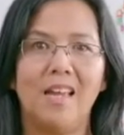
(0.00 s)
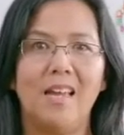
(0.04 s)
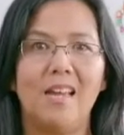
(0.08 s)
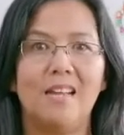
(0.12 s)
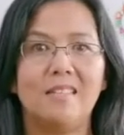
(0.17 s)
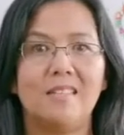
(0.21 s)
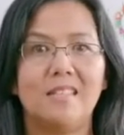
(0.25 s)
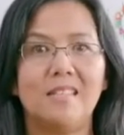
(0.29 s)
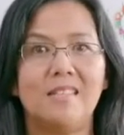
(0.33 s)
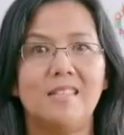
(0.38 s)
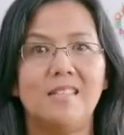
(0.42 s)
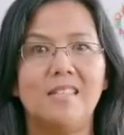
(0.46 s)

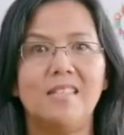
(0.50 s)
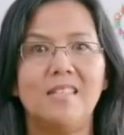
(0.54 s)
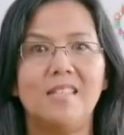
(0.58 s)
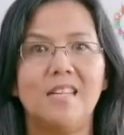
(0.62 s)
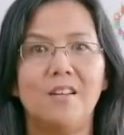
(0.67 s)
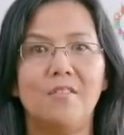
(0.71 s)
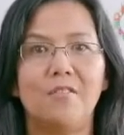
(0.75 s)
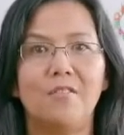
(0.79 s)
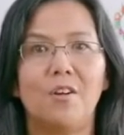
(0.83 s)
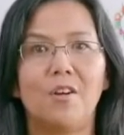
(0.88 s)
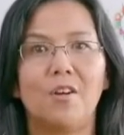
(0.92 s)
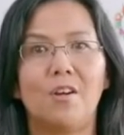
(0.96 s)
As I sit
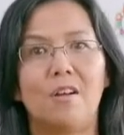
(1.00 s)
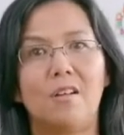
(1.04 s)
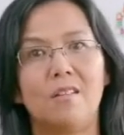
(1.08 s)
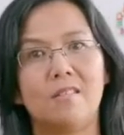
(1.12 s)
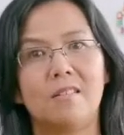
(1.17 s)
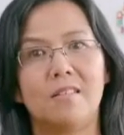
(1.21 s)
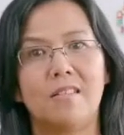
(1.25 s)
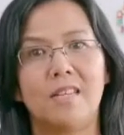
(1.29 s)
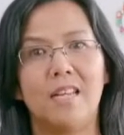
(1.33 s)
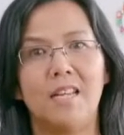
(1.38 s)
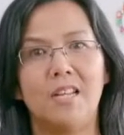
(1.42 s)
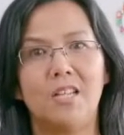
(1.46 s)
down for our
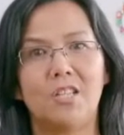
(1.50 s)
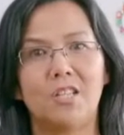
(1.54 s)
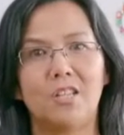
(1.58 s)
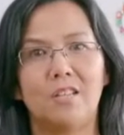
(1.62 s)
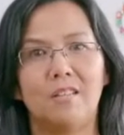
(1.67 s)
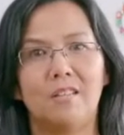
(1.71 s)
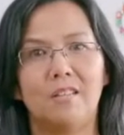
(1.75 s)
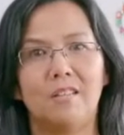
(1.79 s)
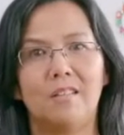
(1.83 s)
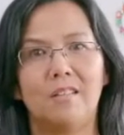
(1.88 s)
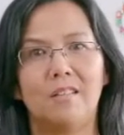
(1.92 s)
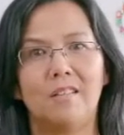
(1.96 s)

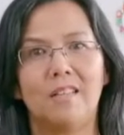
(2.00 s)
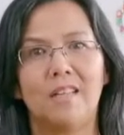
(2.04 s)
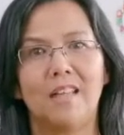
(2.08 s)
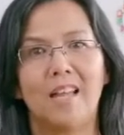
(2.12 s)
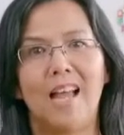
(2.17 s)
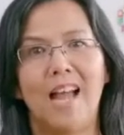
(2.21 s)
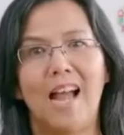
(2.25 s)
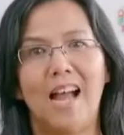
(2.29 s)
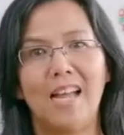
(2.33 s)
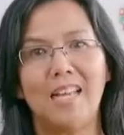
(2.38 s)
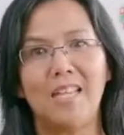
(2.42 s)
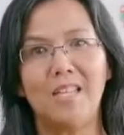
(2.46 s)
consultation,
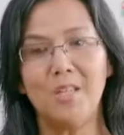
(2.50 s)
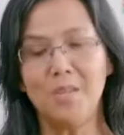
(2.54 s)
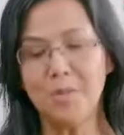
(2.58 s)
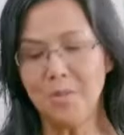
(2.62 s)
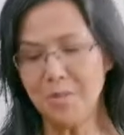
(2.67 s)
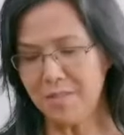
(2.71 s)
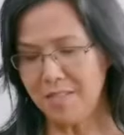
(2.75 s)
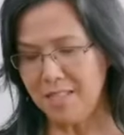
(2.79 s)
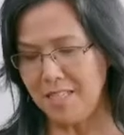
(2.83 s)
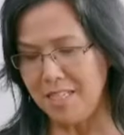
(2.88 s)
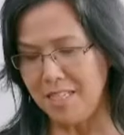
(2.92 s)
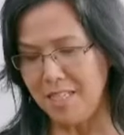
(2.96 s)
I
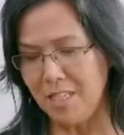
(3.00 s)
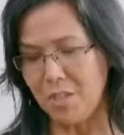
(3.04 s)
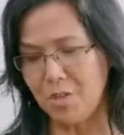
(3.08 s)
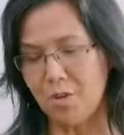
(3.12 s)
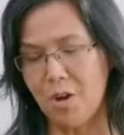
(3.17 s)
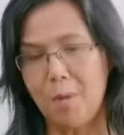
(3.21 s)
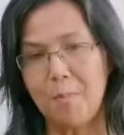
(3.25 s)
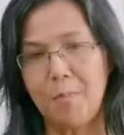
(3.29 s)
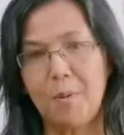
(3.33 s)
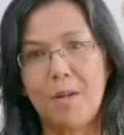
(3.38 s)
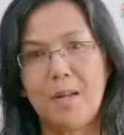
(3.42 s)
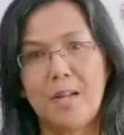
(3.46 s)
use the
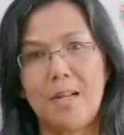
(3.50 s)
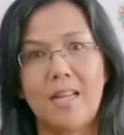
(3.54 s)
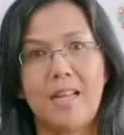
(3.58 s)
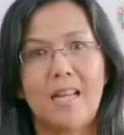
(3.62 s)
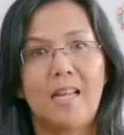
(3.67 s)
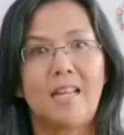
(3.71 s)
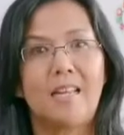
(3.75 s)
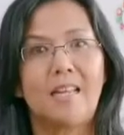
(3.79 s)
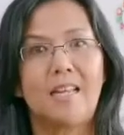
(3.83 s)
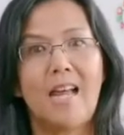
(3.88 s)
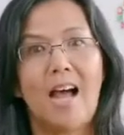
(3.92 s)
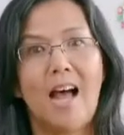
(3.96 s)
Neotropica
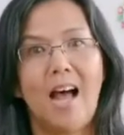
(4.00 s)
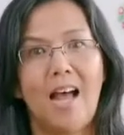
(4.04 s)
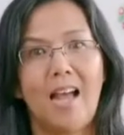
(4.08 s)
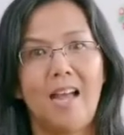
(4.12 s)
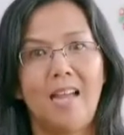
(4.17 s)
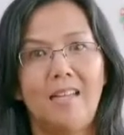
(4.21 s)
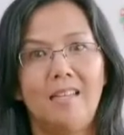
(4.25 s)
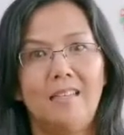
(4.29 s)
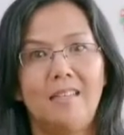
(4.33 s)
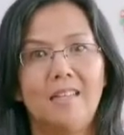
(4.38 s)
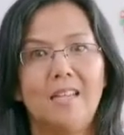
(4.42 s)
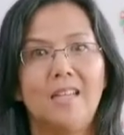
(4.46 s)

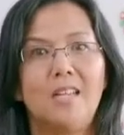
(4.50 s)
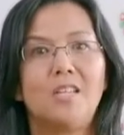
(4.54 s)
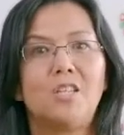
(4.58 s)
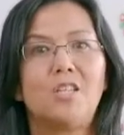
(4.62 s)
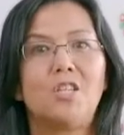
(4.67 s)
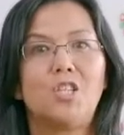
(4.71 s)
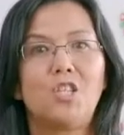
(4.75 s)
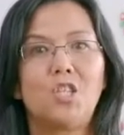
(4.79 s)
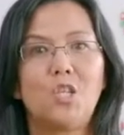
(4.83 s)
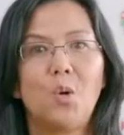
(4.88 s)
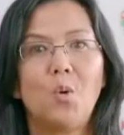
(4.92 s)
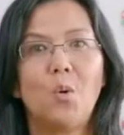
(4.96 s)
guide to
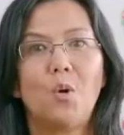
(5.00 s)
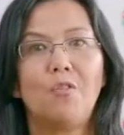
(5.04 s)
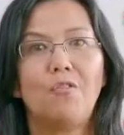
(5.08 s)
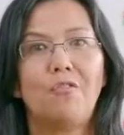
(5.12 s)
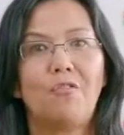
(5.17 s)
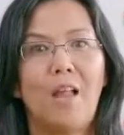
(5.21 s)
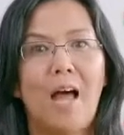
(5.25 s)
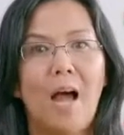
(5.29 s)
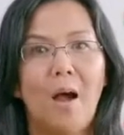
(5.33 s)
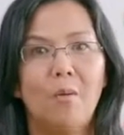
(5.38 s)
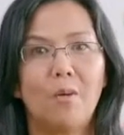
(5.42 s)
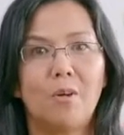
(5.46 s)
show her
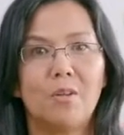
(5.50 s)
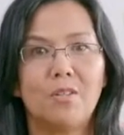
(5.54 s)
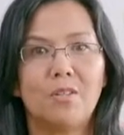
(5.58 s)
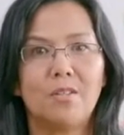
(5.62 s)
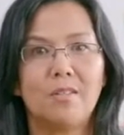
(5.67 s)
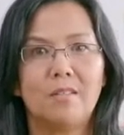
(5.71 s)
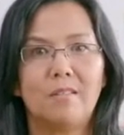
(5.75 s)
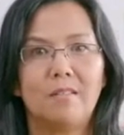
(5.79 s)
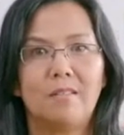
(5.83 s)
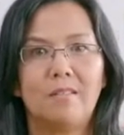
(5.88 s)
flowers,